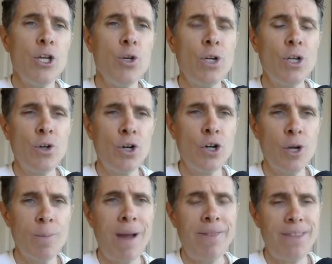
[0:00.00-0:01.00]
You can learn
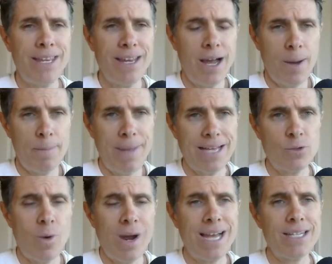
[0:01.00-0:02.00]
about the um,
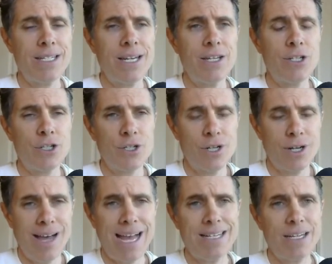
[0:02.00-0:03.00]
SYS
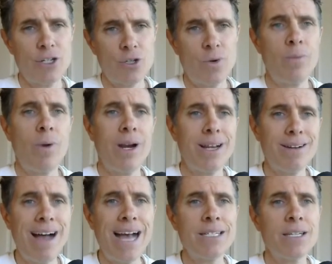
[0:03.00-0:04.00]
Select screenwriting
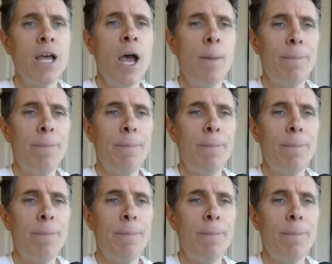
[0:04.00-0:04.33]
classes